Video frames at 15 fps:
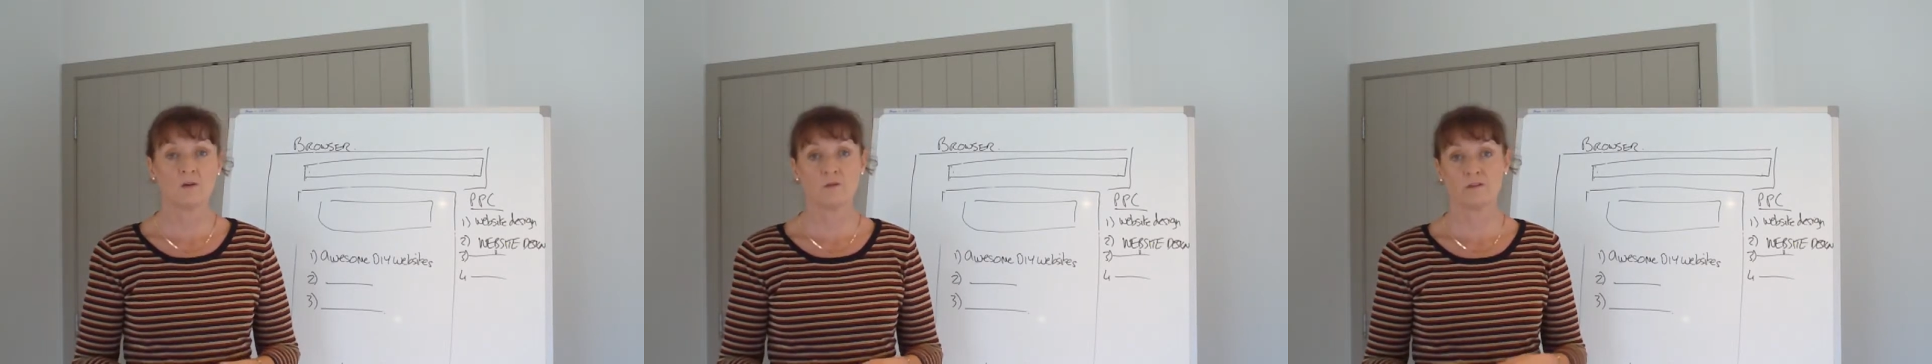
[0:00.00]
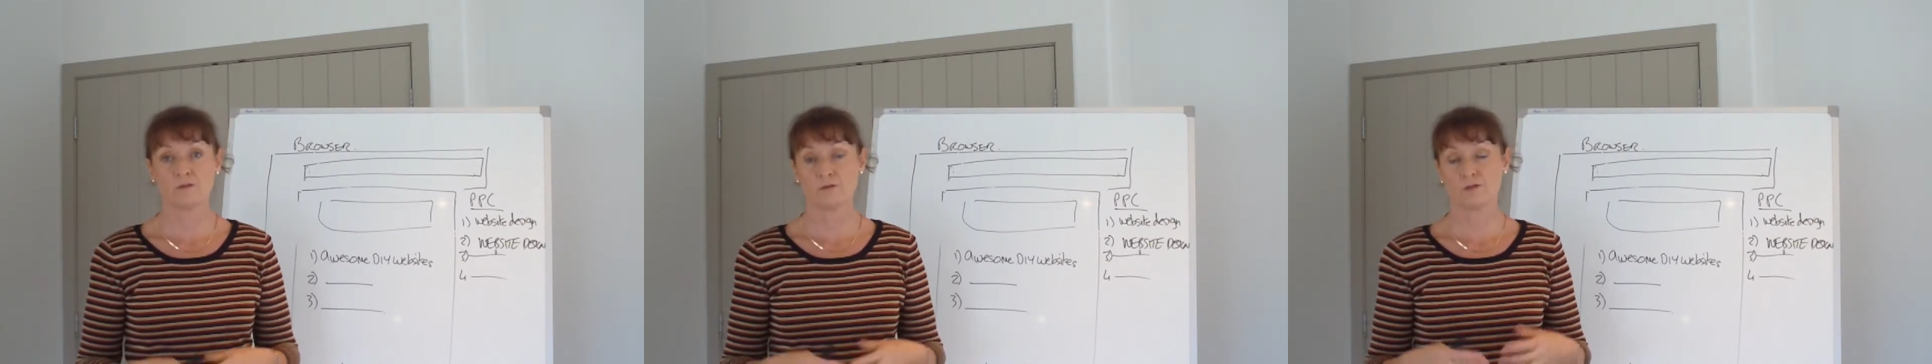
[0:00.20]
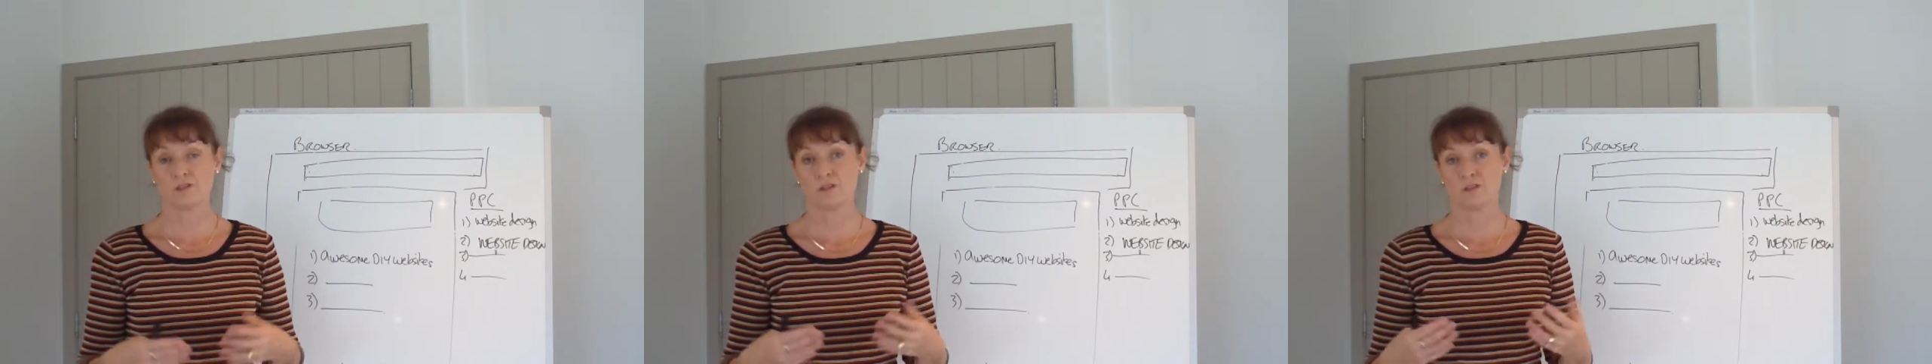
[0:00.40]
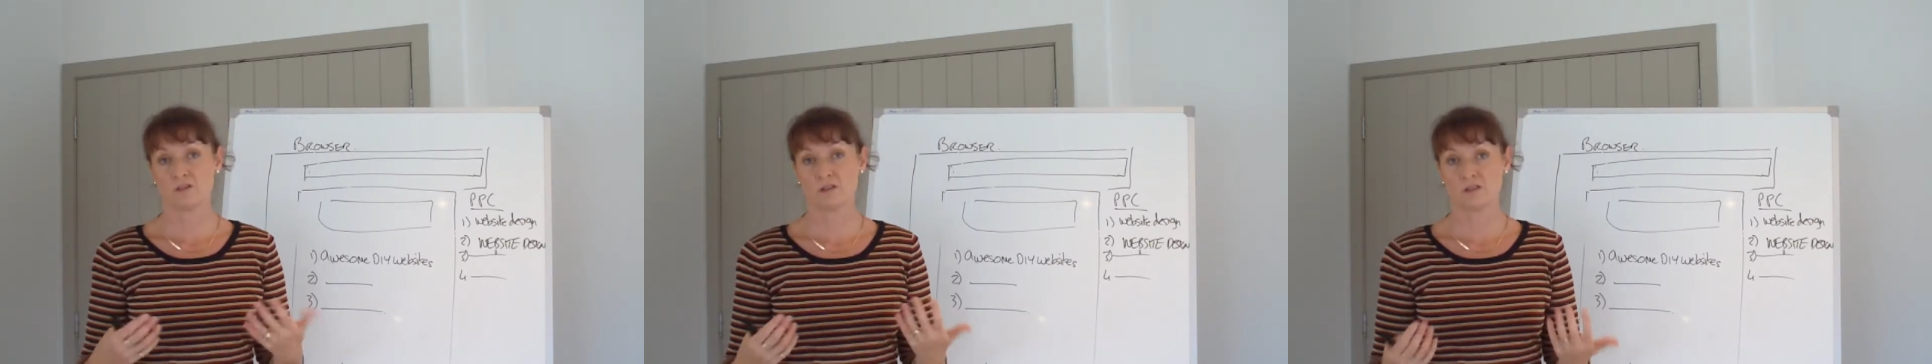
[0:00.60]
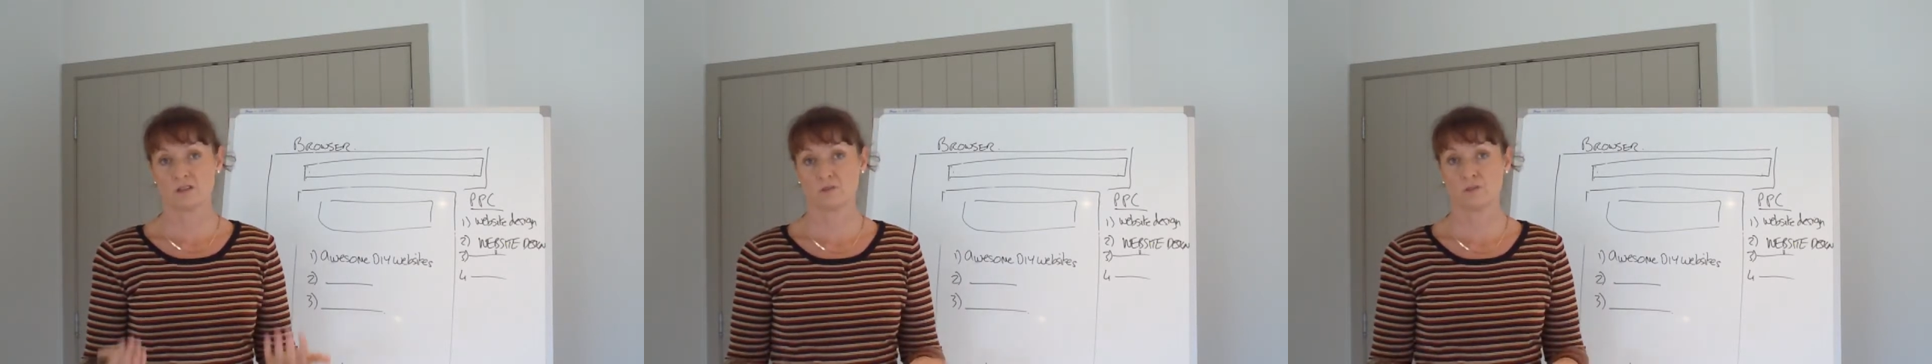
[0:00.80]
We've also
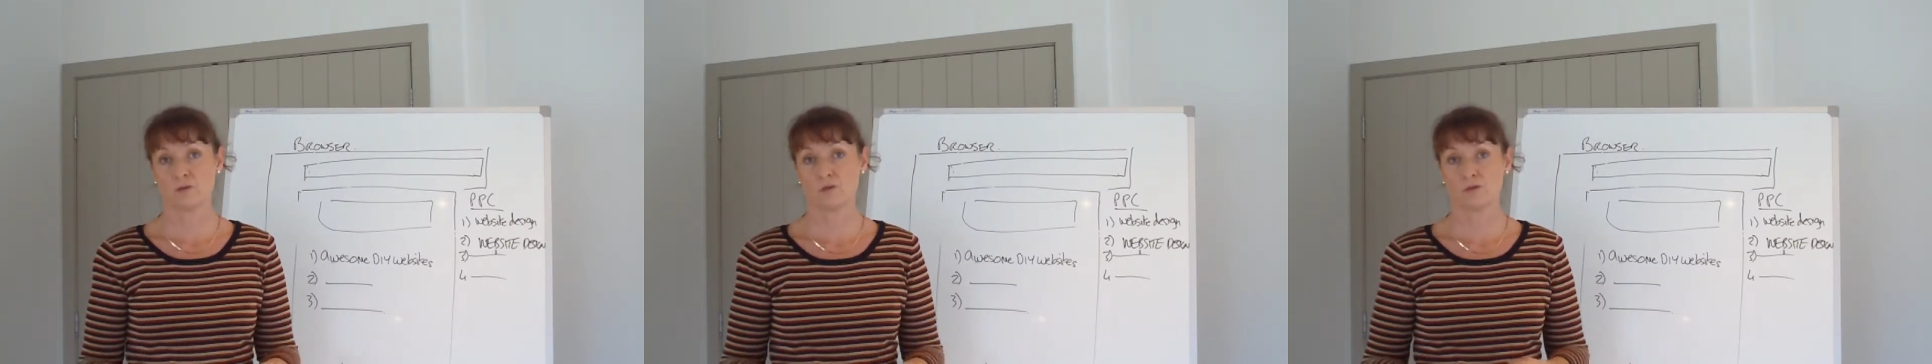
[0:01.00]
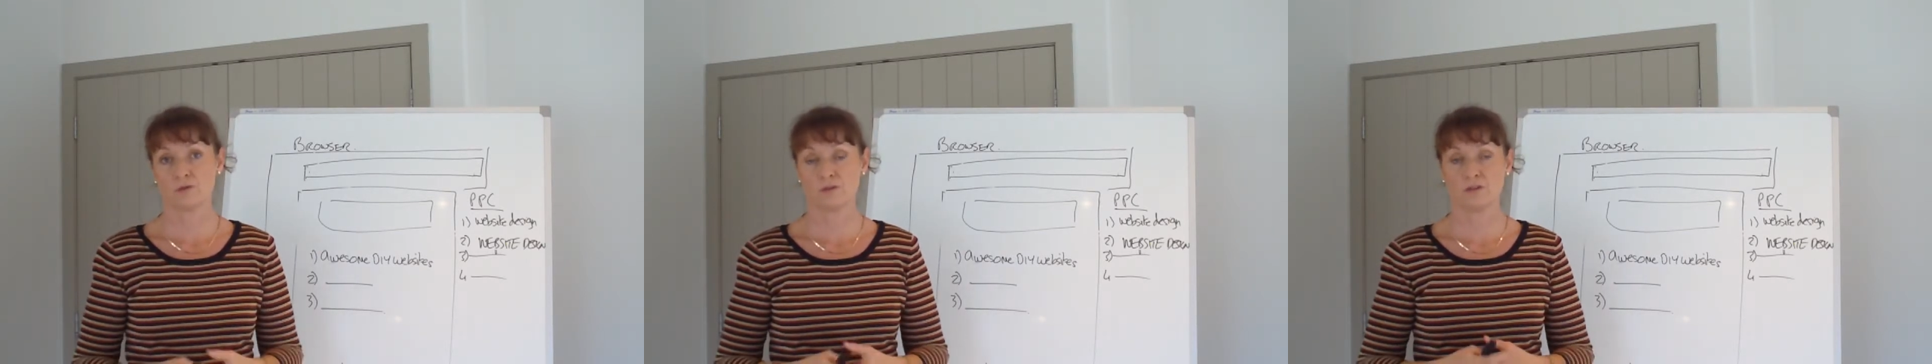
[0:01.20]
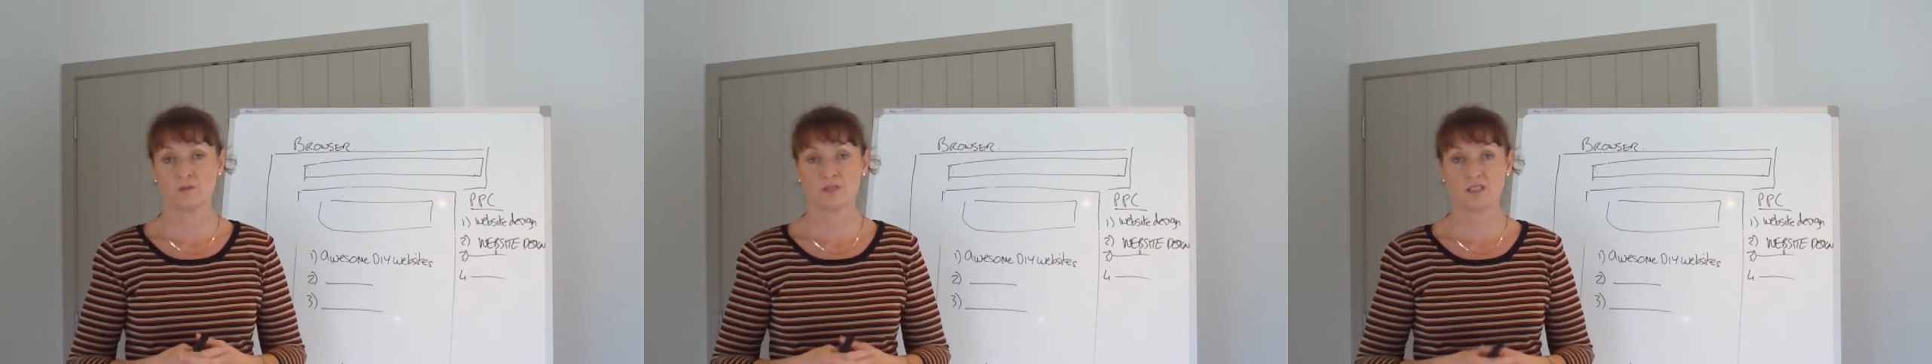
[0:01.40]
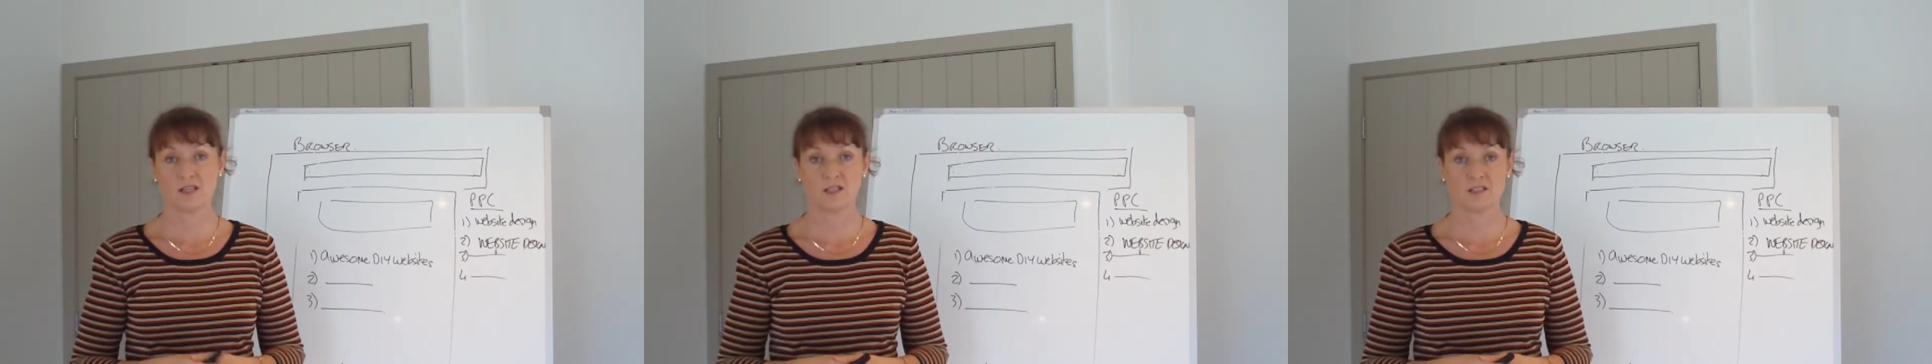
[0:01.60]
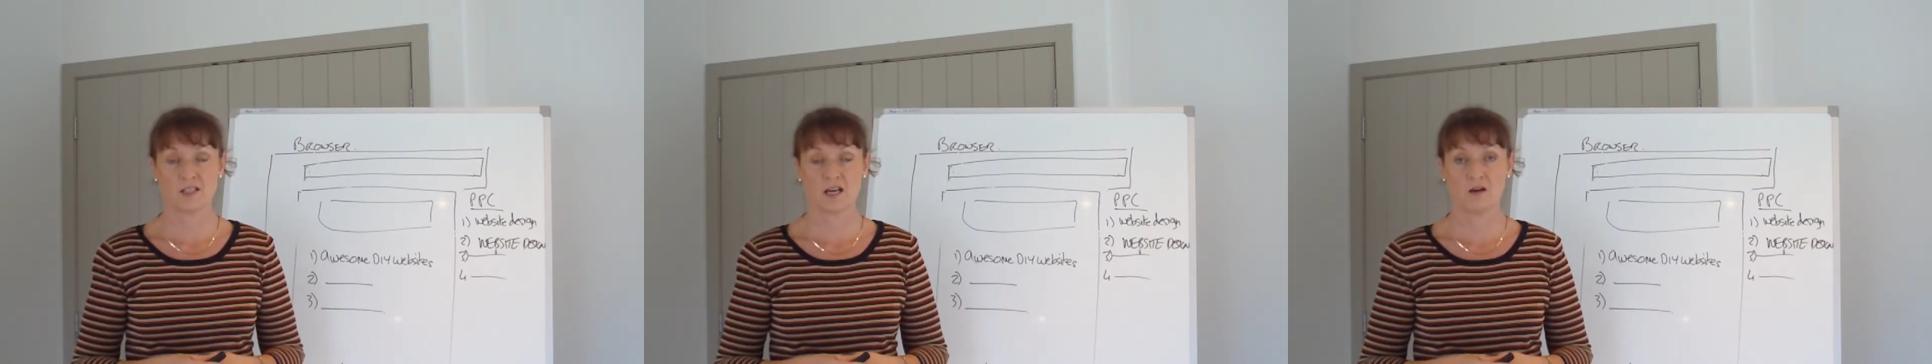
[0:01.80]
got support groups
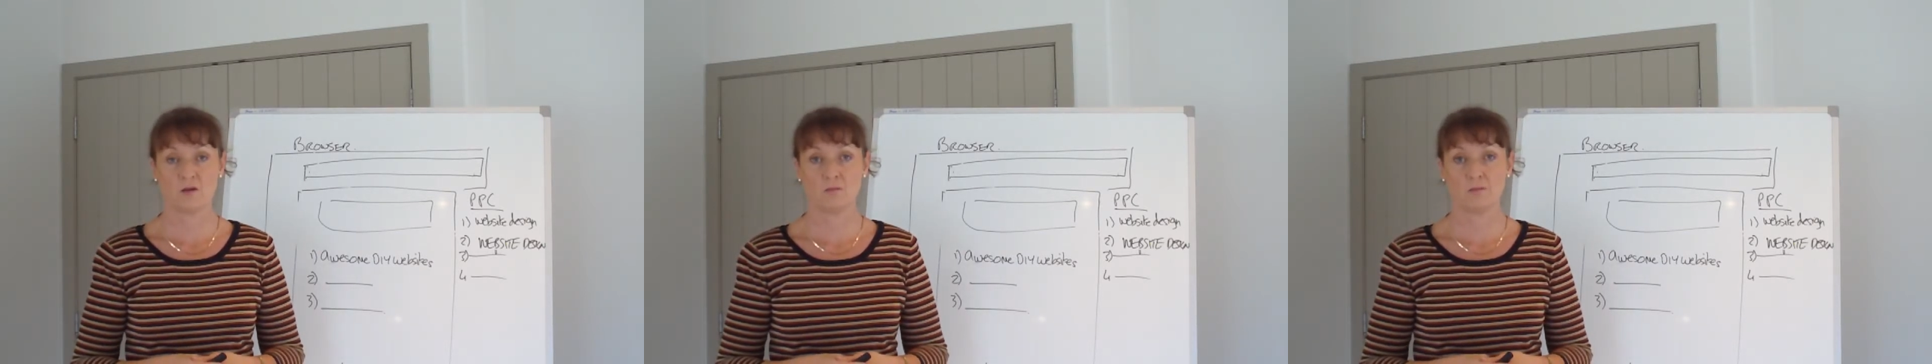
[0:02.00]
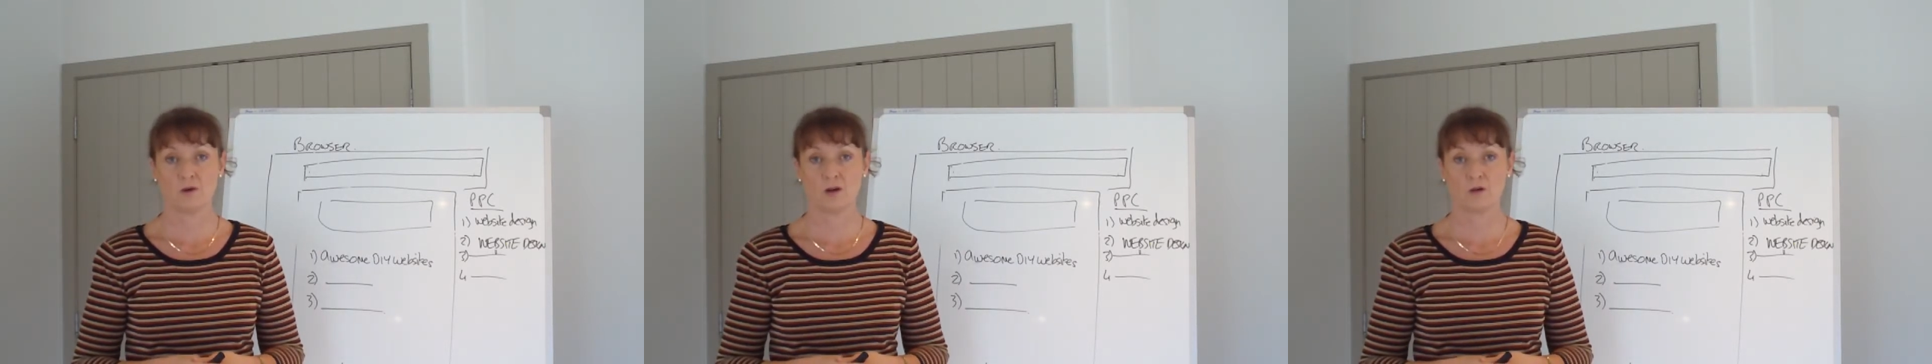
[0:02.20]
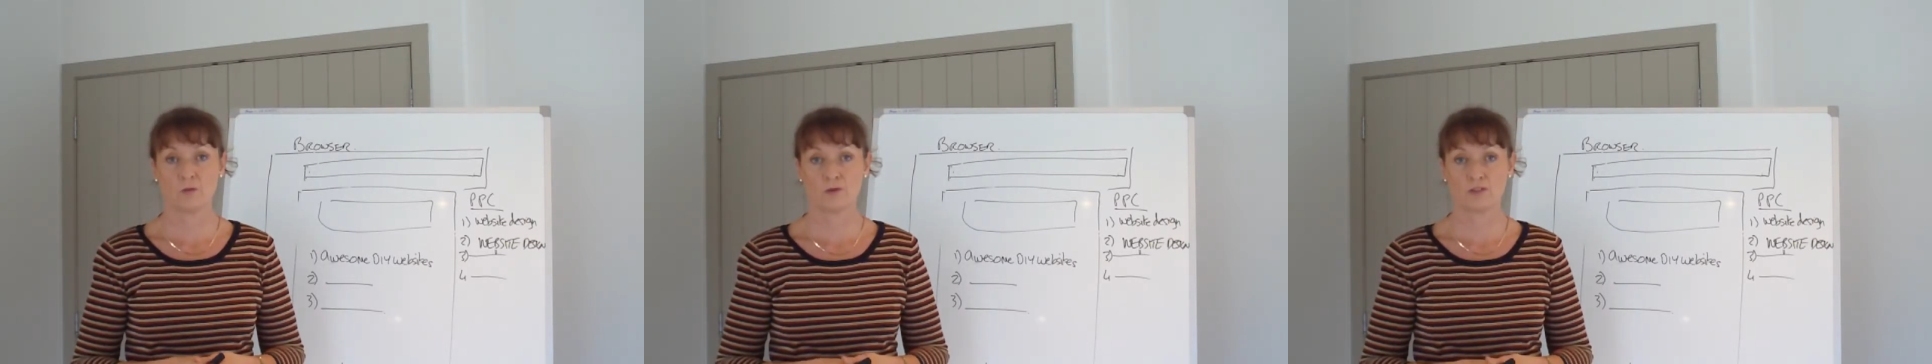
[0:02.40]
at our blog,